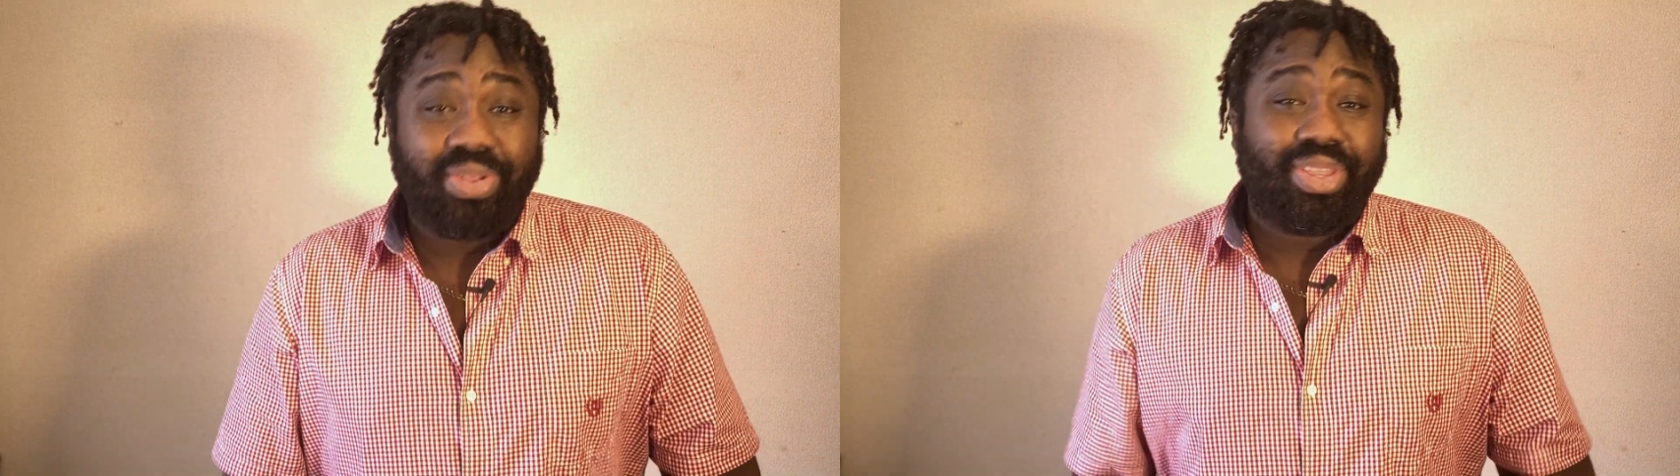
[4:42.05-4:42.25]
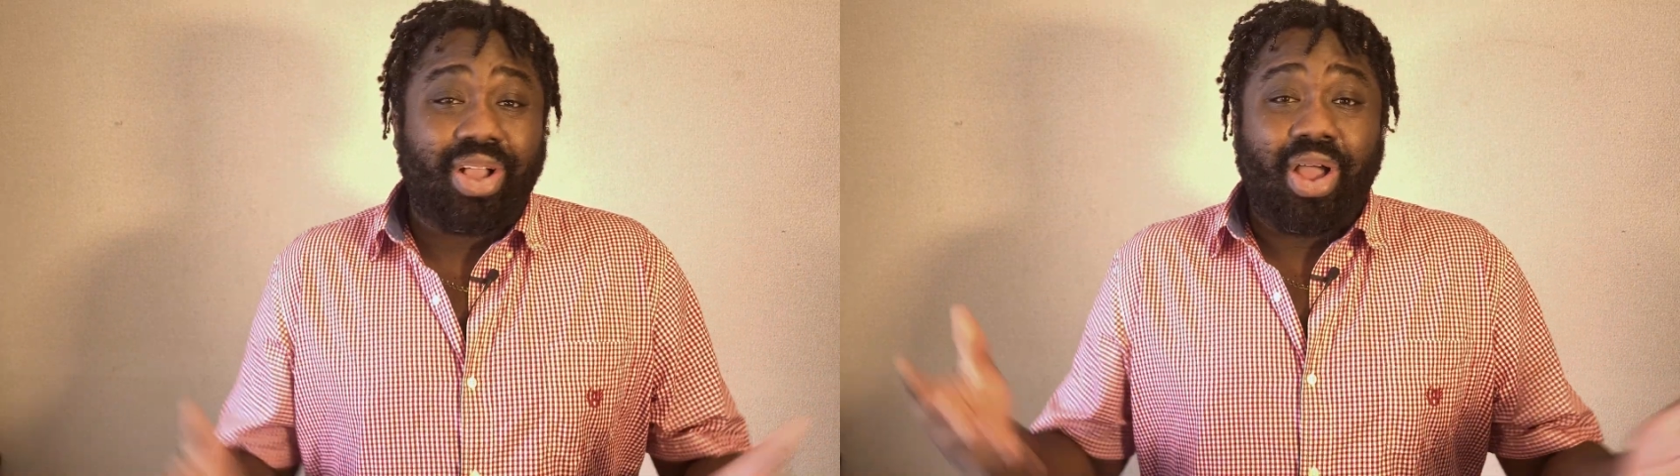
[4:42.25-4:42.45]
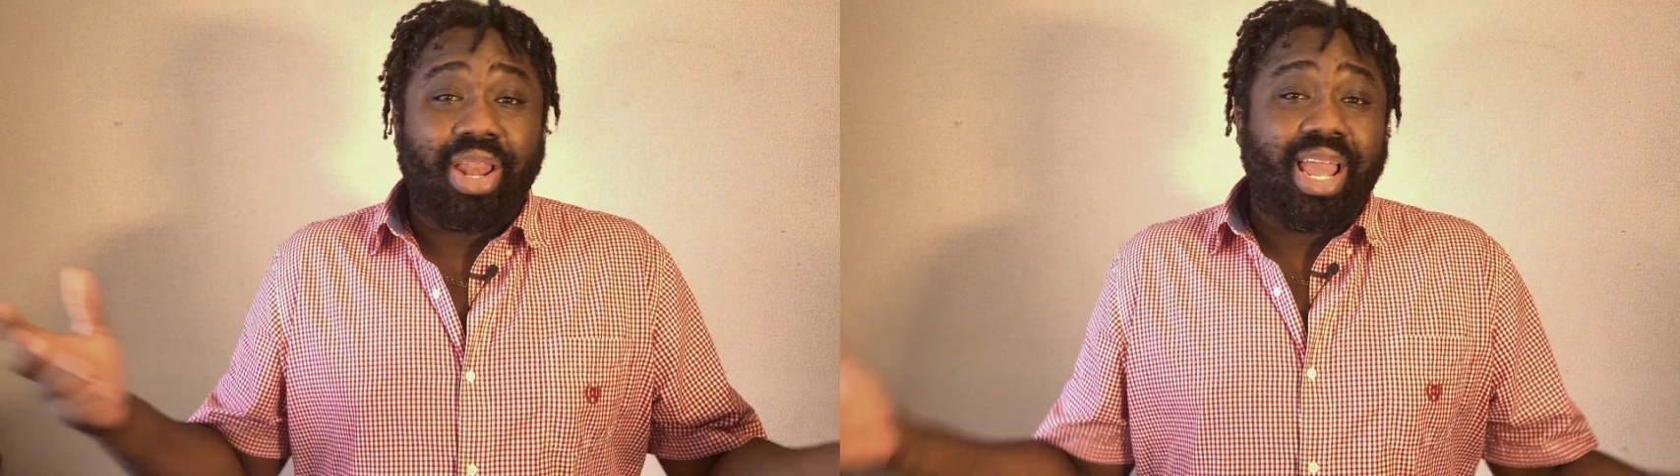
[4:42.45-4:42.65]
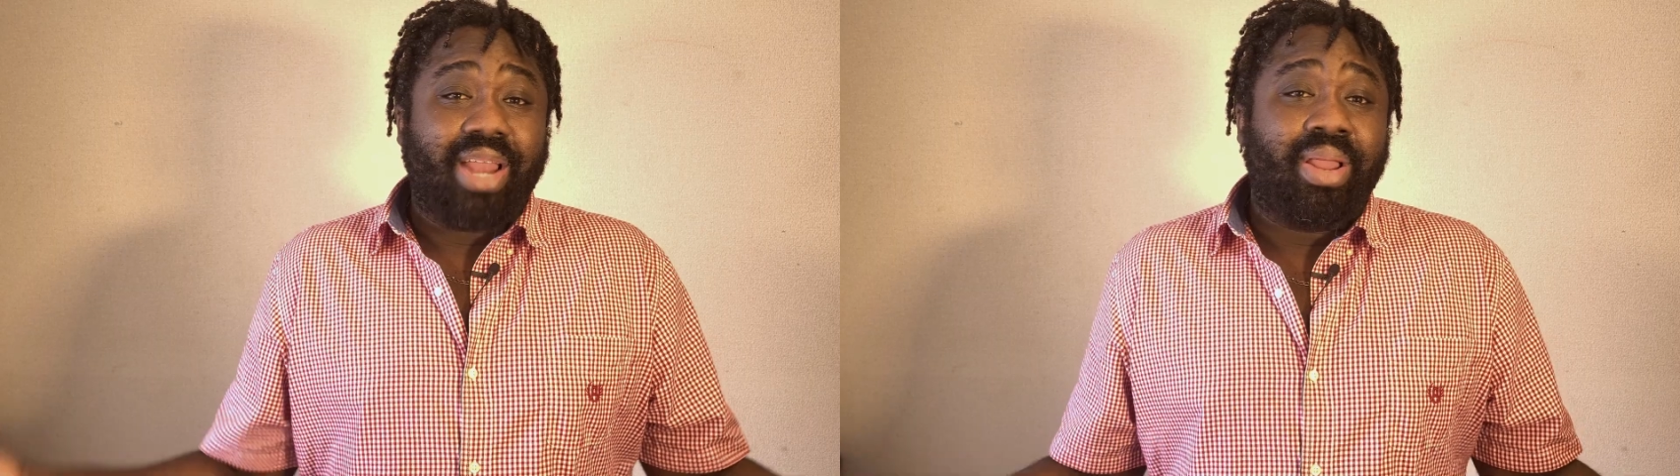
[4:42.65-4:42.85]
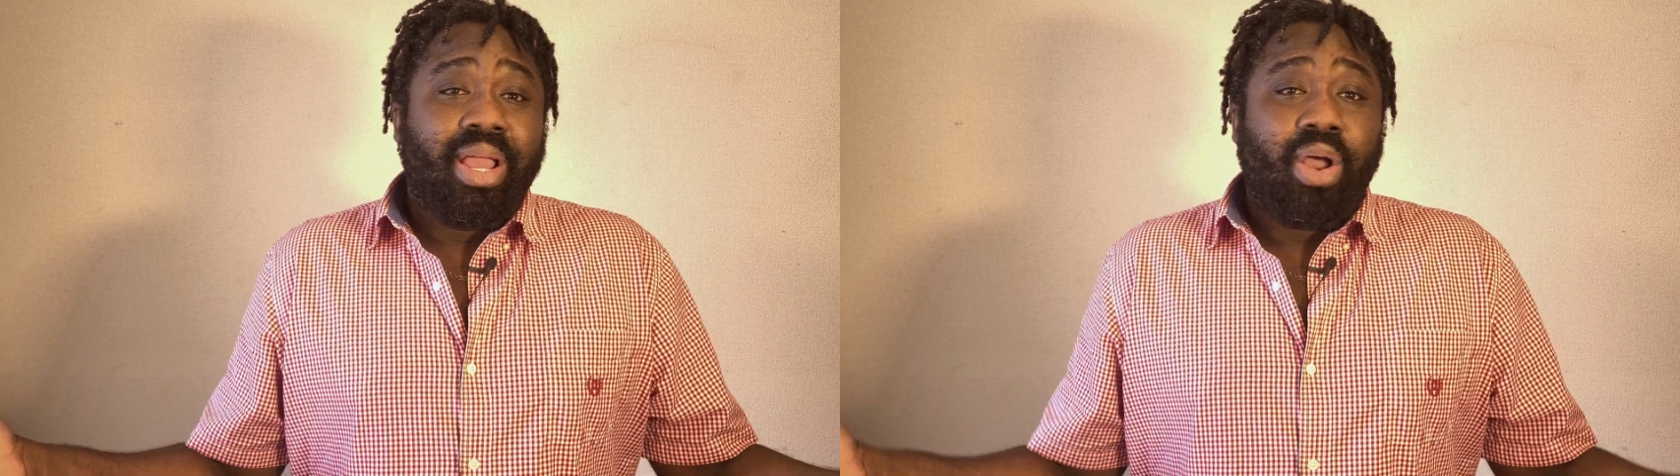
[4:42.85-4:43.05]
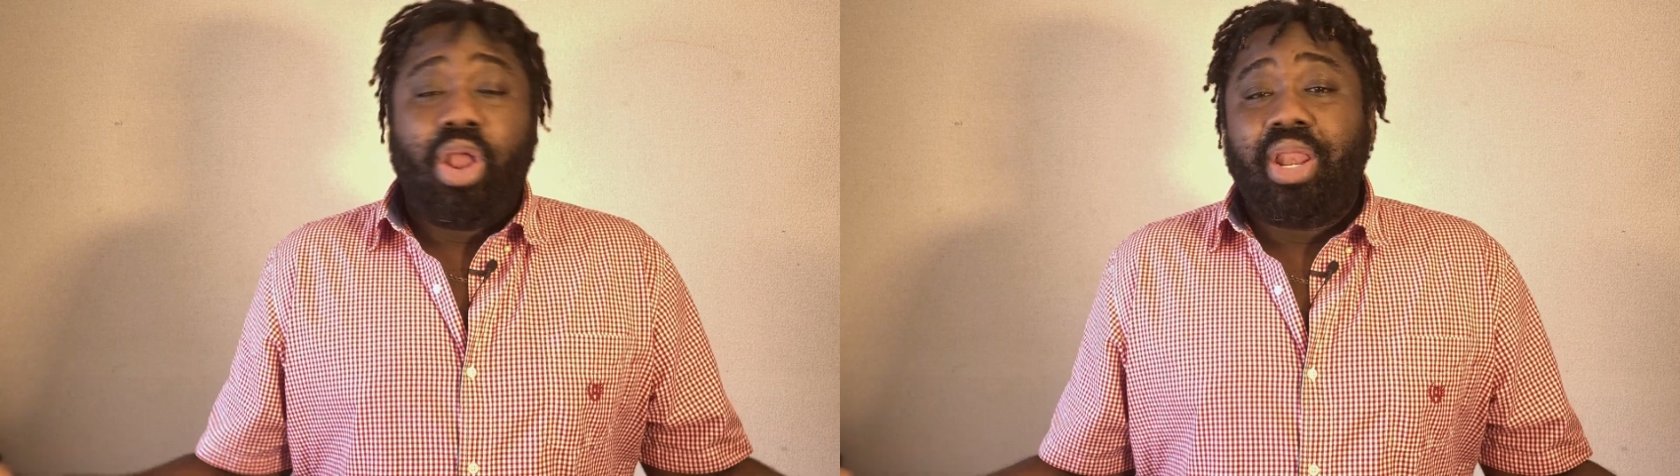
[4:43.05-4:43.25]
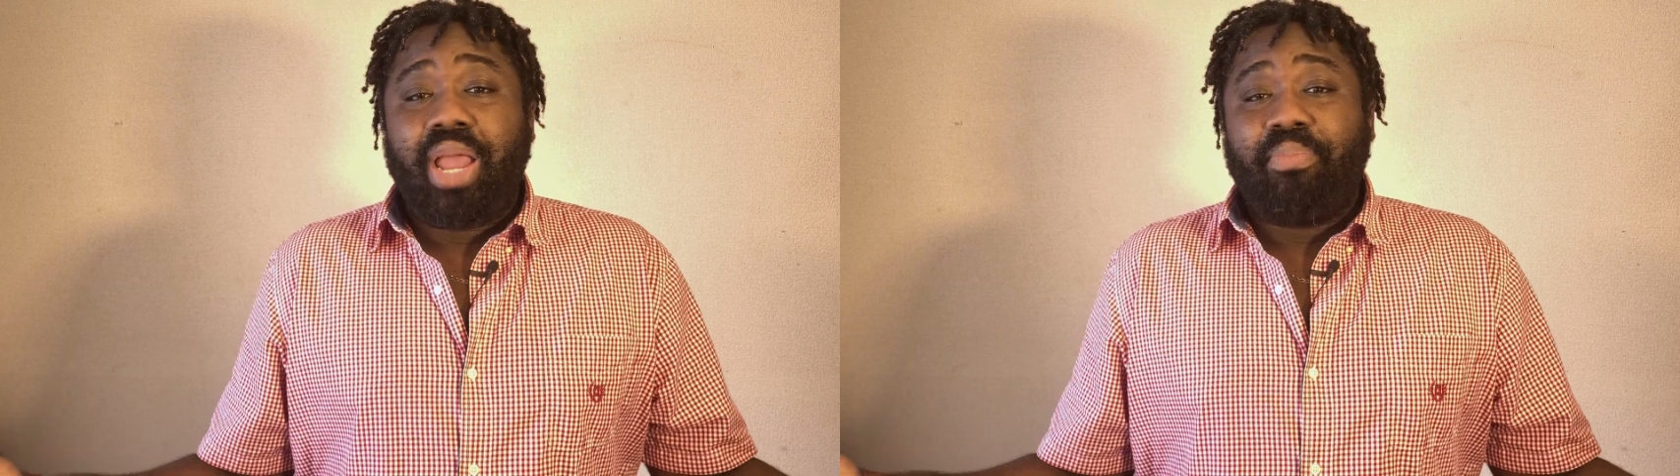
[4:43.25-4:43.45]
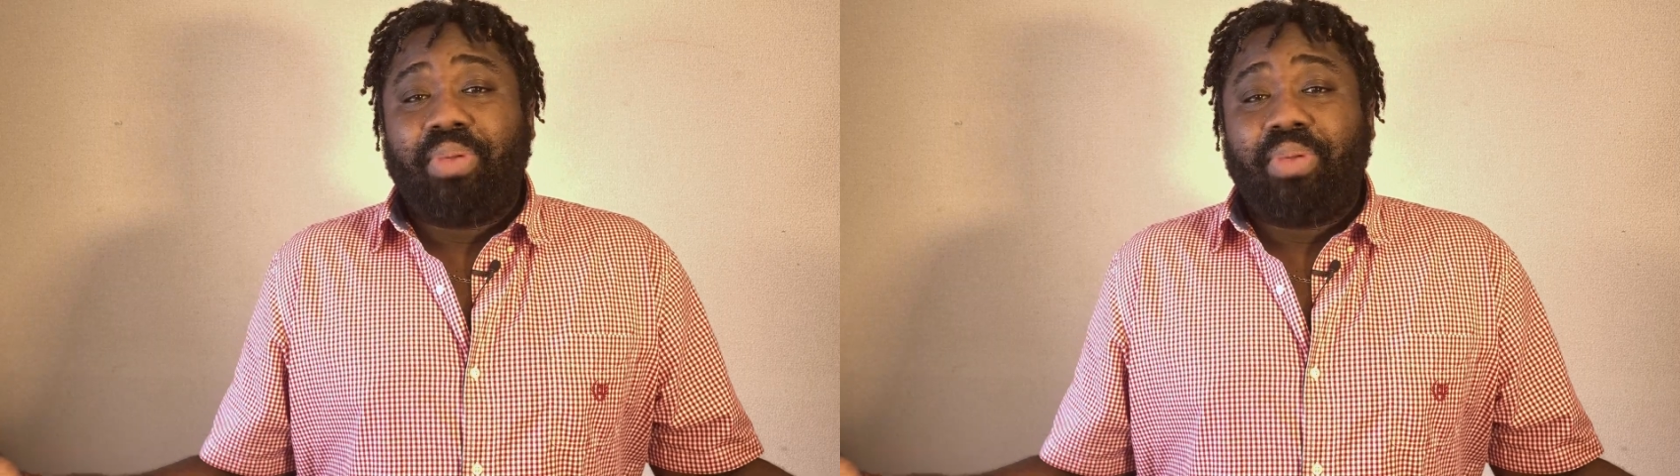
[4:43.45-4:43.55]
Do you think online